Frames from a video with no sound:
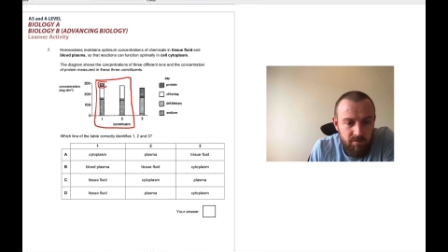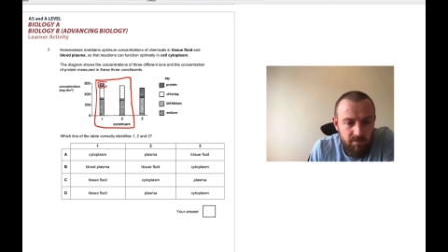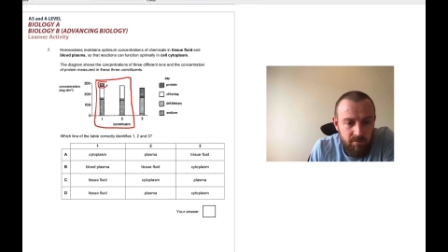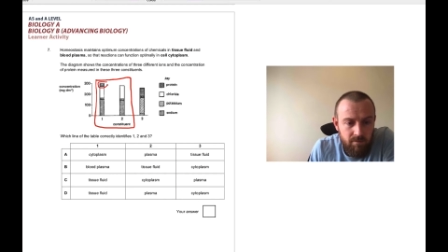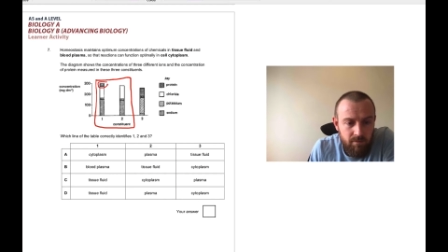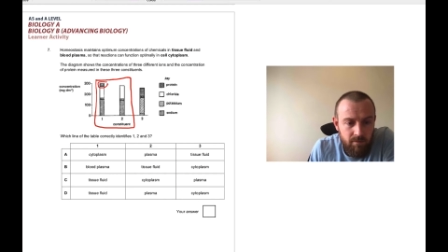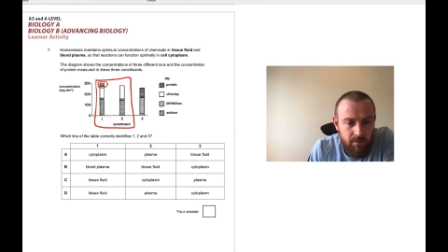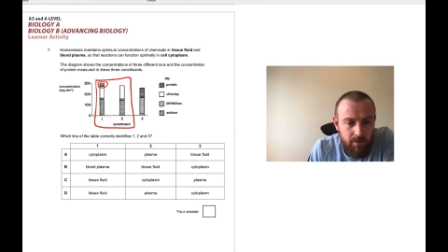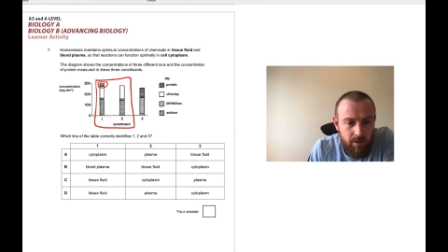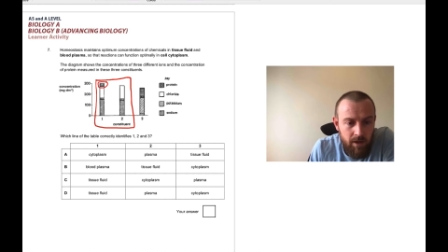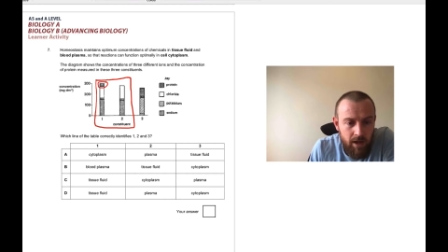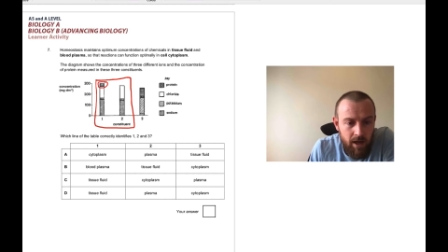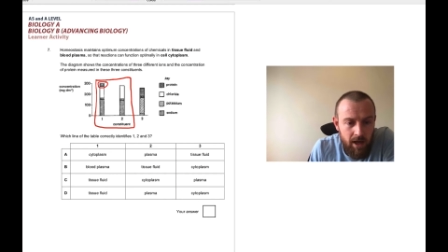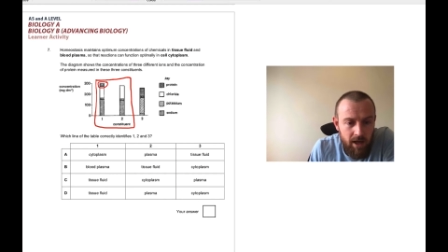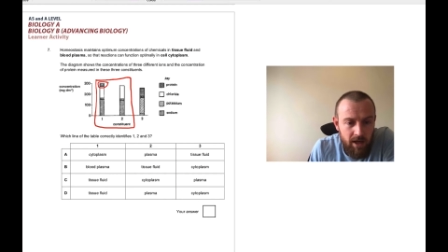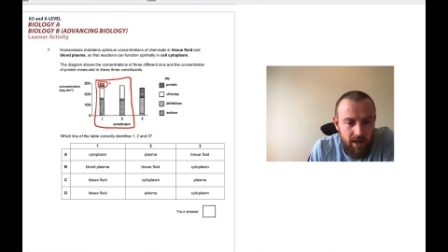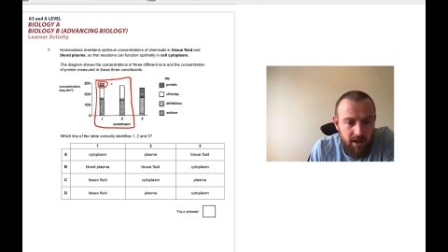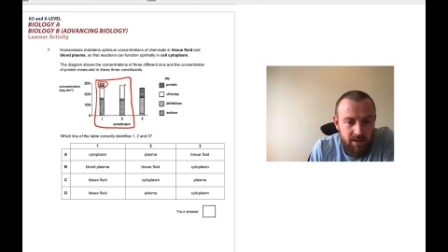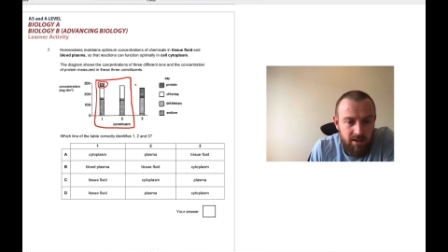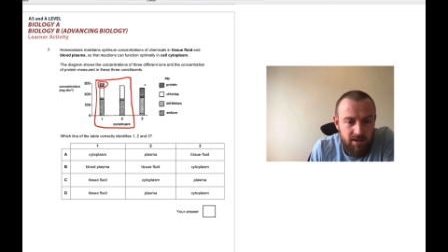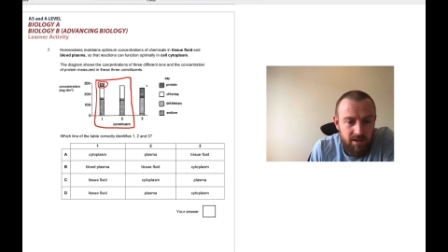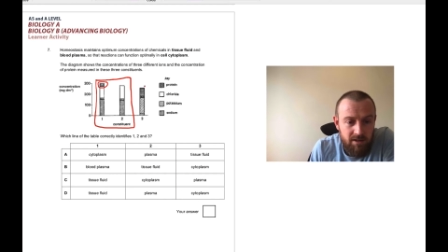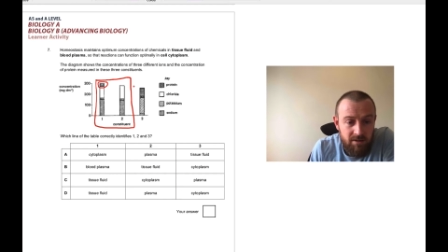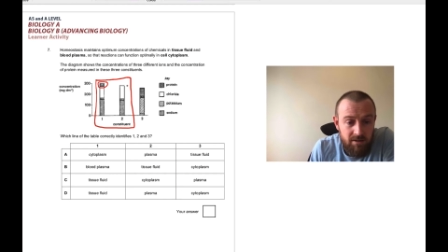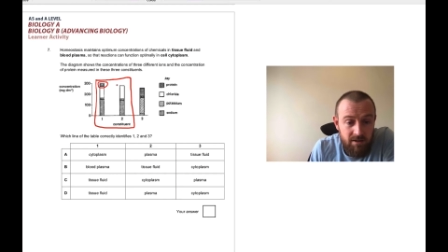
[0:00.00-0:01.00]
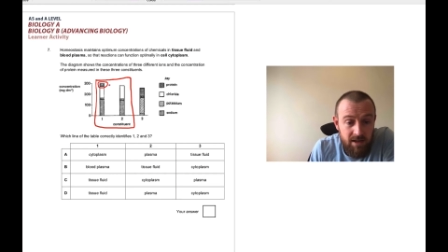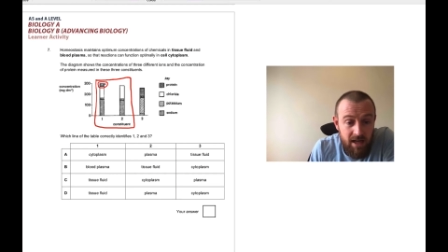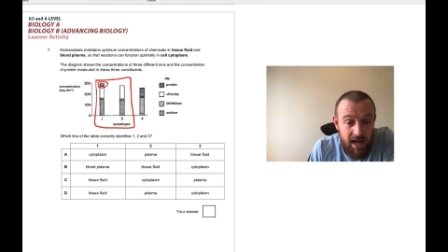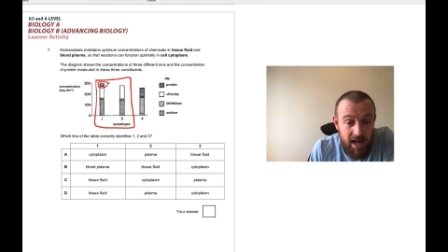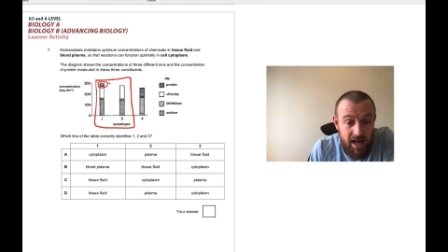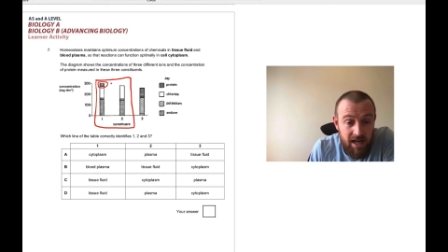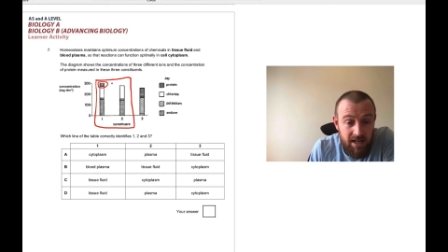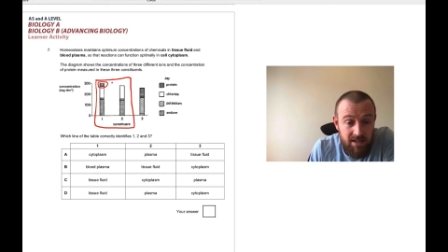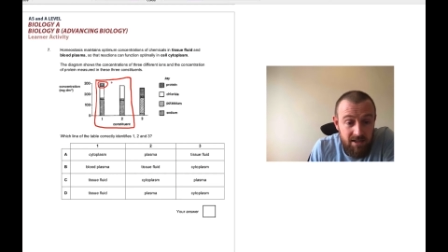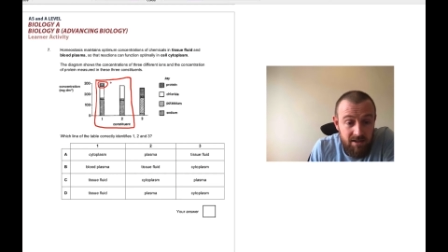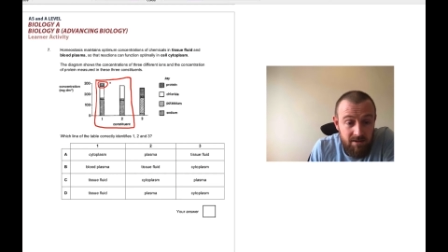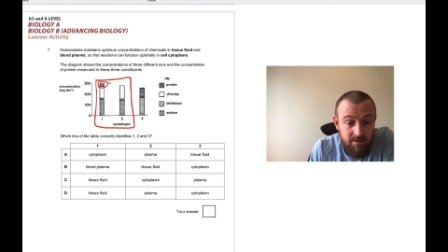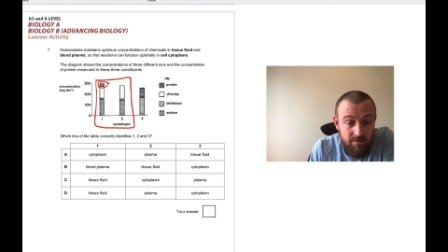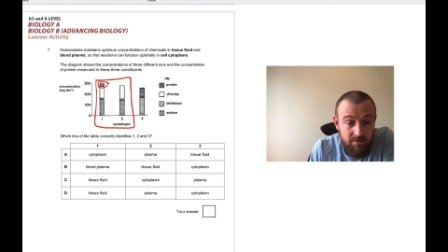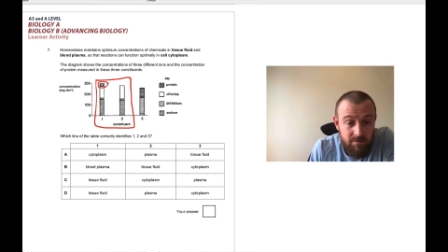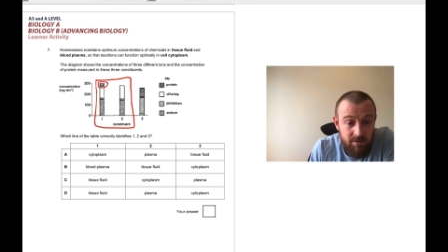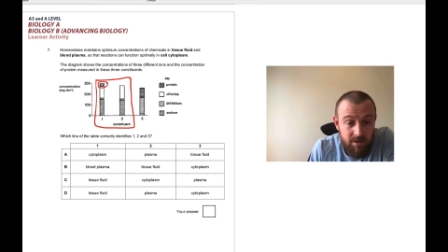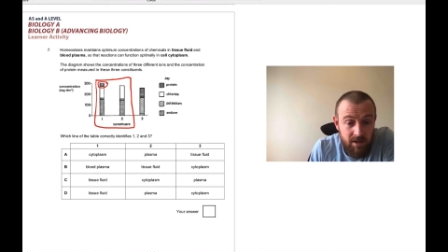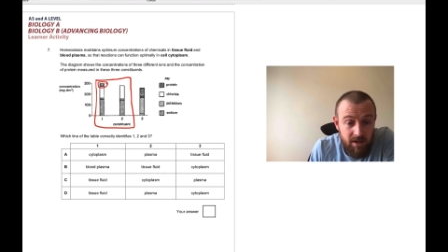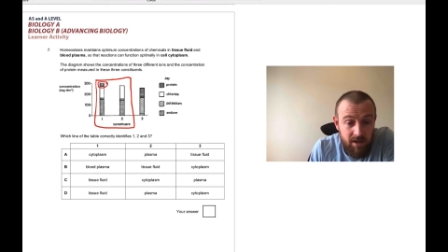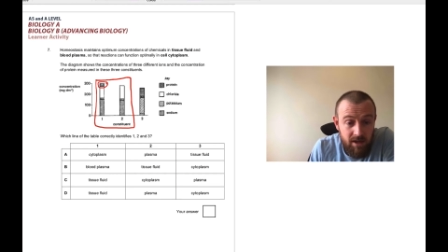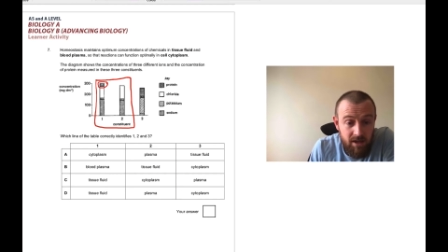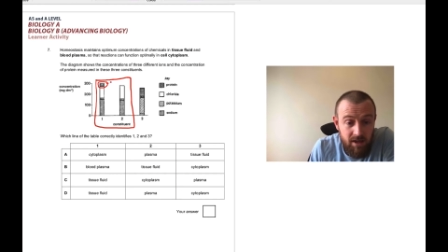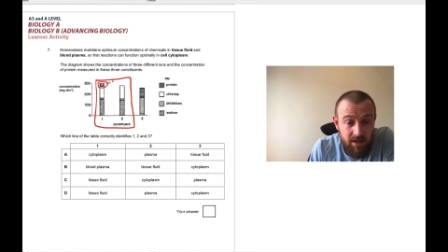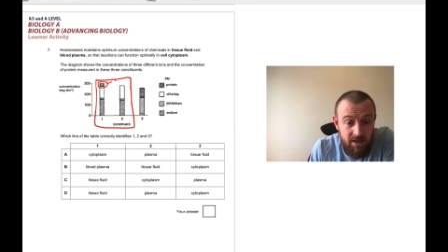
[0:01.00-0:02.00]
That
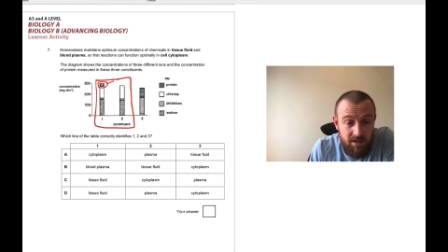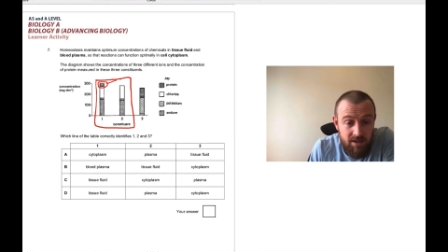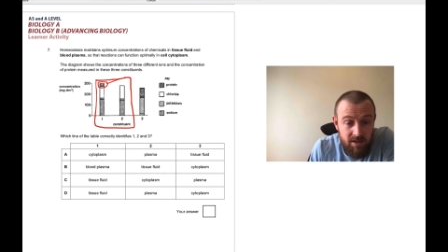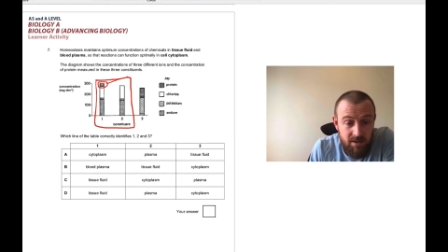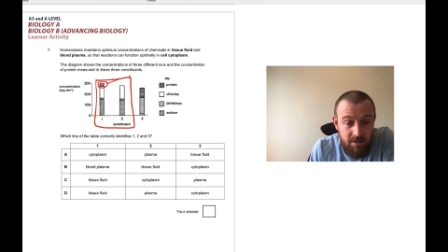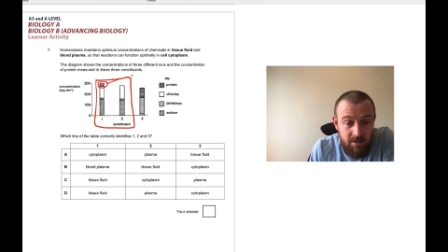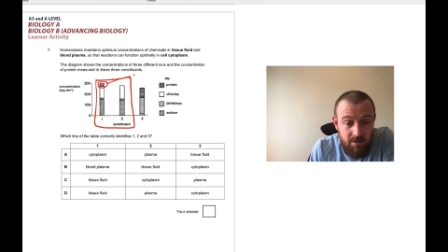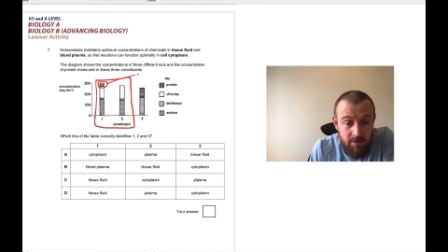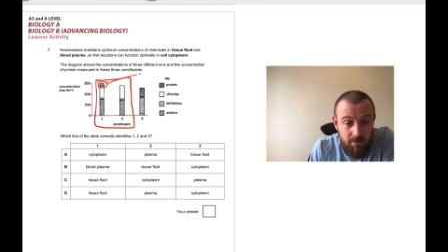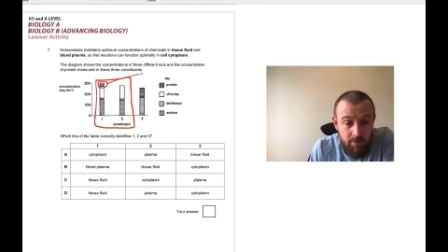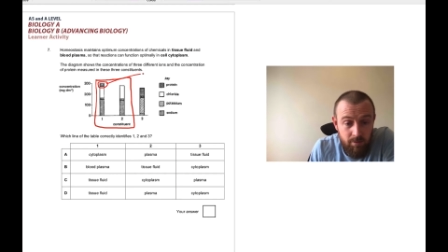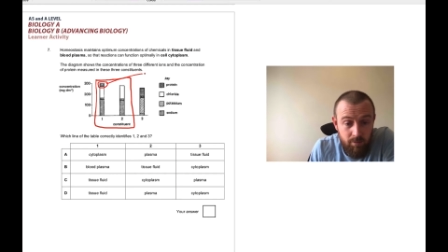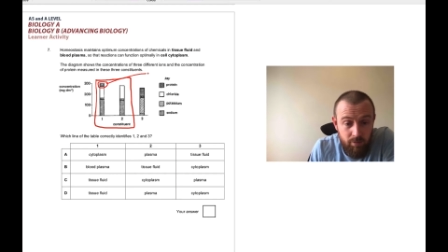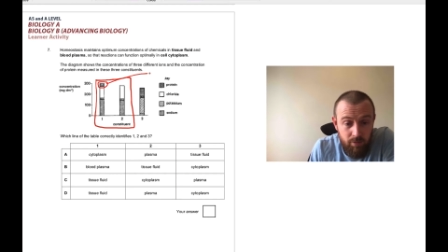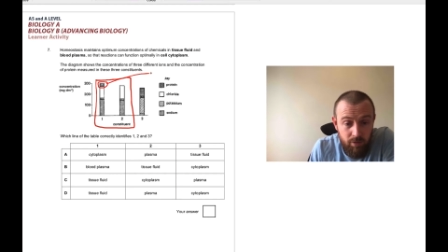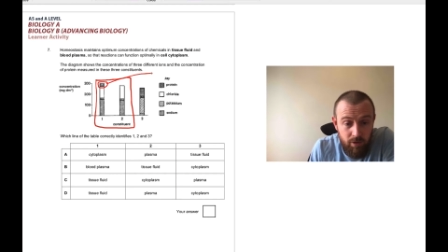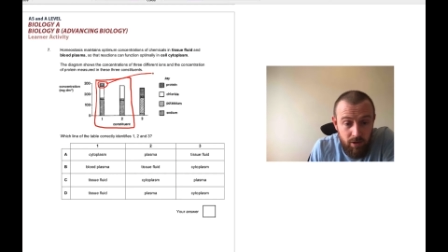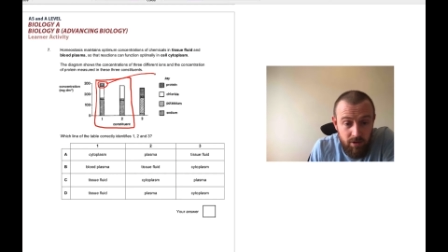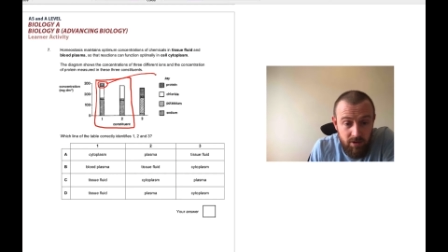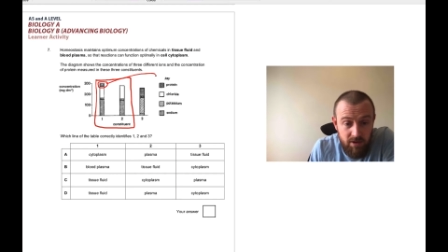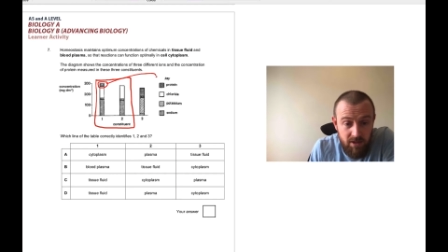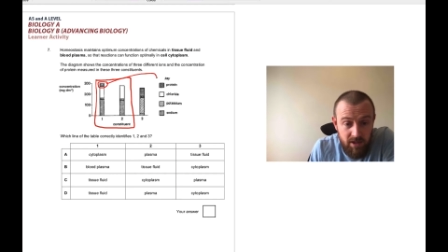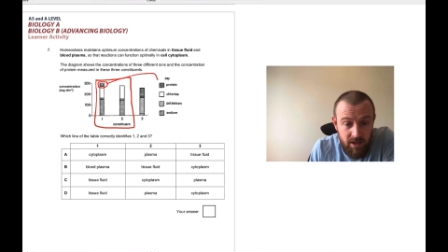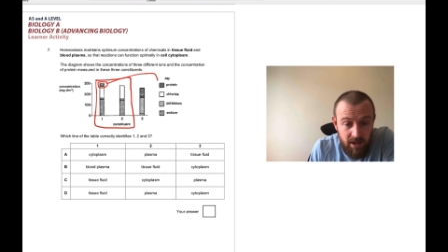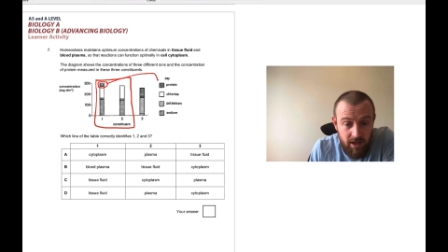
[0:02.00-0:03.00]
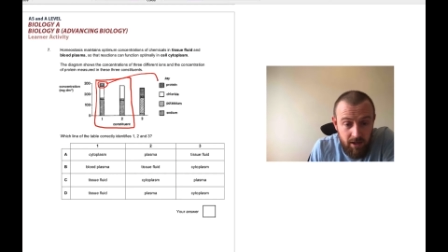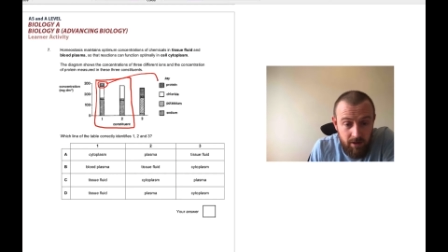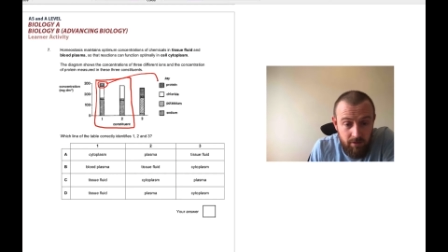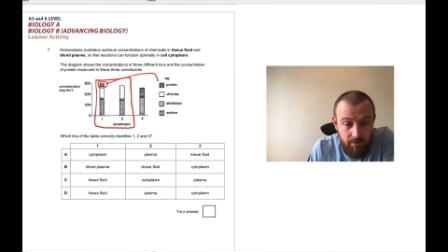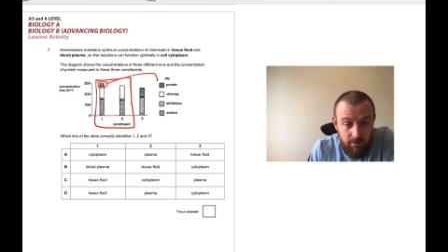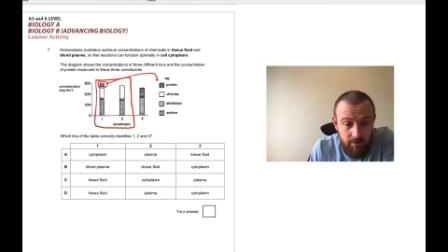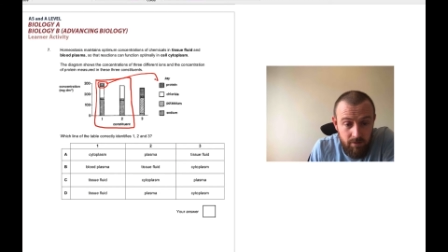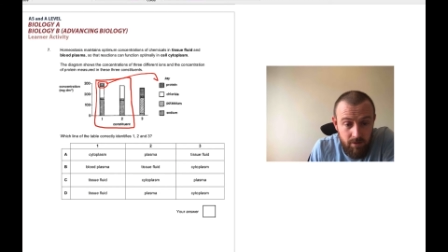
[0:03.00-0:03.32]
is protein.